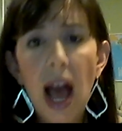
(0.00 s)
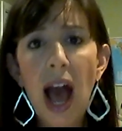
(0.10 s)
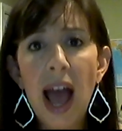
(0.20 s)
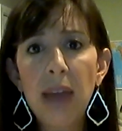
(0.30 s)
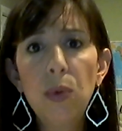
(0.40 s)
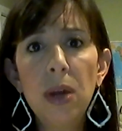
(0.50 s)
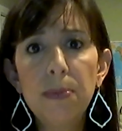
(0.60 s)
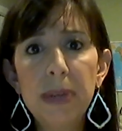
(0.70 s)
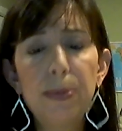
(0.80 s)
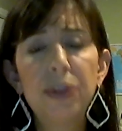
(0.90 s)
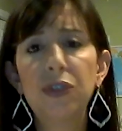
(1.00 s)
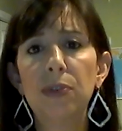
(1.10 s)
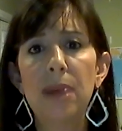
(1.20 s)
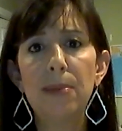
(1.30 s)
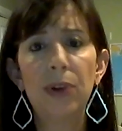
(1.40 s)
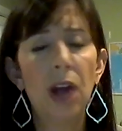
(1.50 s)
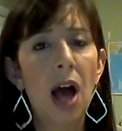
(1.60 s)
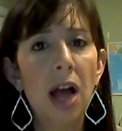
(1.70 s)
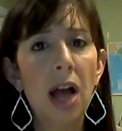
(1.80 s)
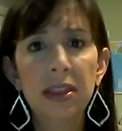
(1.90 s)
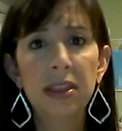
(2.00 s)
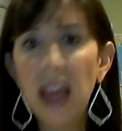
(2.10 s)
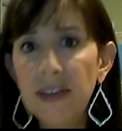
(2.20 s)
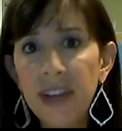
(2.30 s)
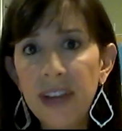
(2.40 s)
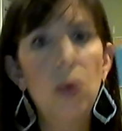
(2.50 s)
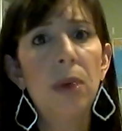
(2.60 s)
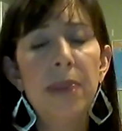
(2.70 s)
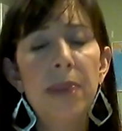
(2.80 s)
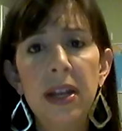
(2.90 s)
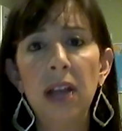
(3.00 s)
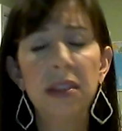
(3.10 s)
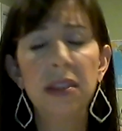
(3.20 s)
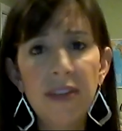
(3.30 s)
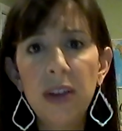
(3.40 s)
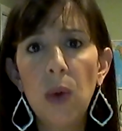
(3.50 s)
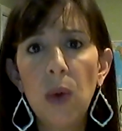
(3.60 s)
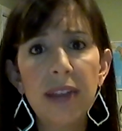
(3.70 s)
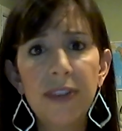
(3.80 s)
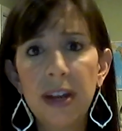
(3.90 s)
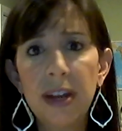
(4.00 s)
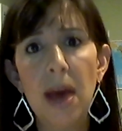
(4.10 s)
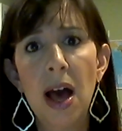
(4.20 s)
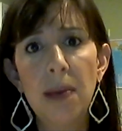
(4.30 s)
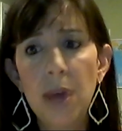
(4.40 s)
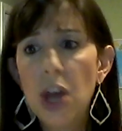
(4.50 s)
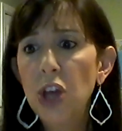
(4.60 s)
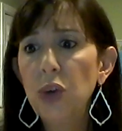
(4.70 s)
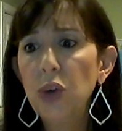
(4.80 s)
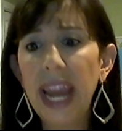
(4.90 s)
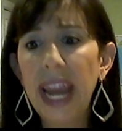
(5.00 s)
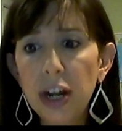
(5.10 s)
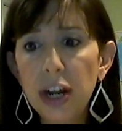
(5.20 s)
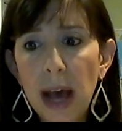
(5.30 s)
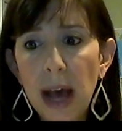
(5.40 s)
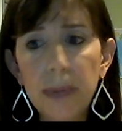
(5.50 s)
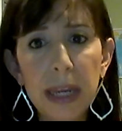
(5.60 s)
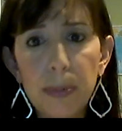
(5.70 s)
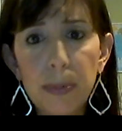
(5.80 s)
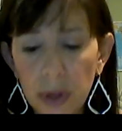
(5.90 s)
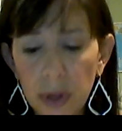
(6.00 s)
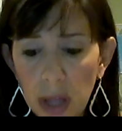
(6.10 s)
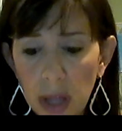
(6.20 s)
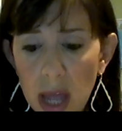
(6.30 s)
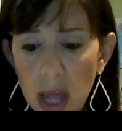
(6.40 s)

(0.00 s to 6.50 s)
I want people to remember a loving woman, a loving wife, and a mom who cared about people